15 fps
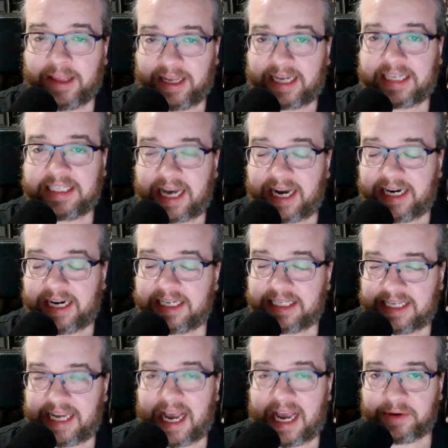excited to
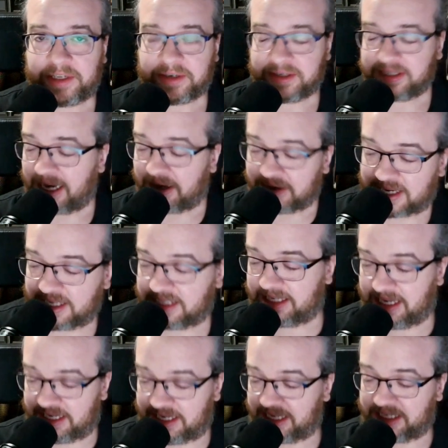see how it turns out because
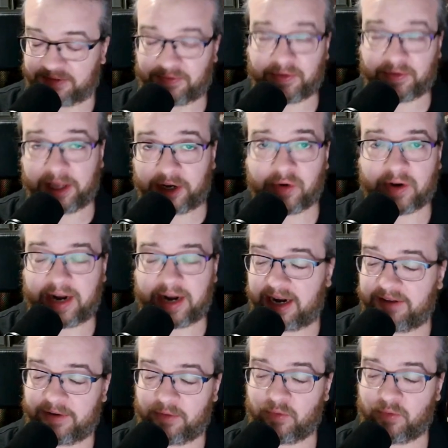it's really
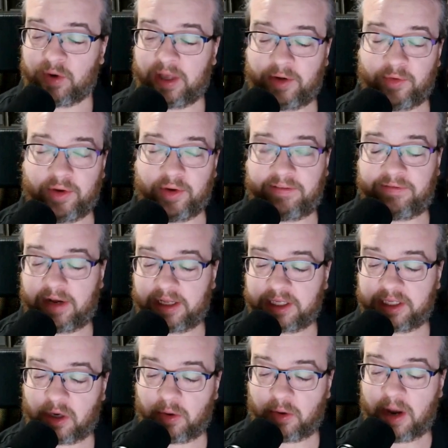creative and really, really fun.
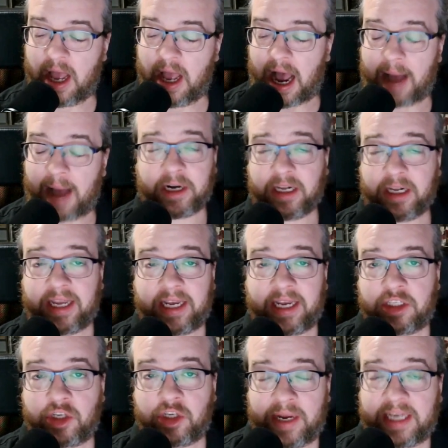So I'm going to link
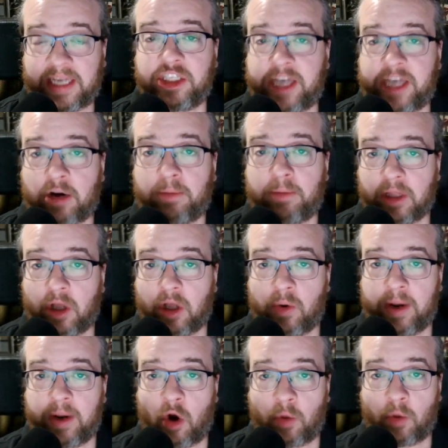to his channel below
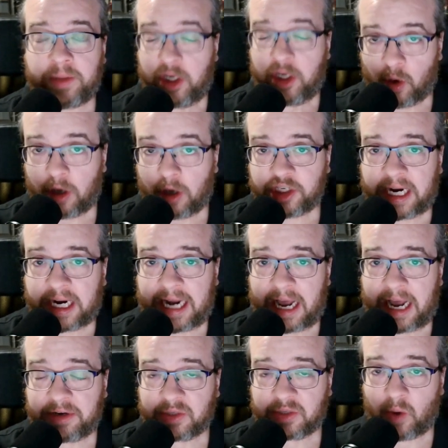and hope that you all check it
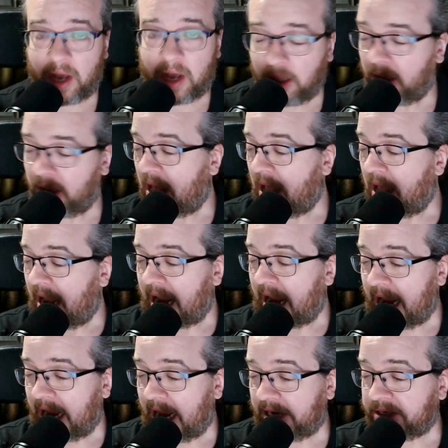out as well.
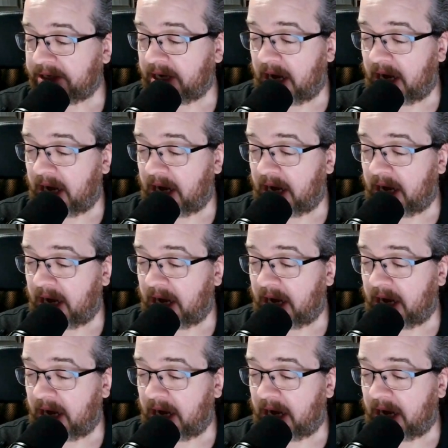And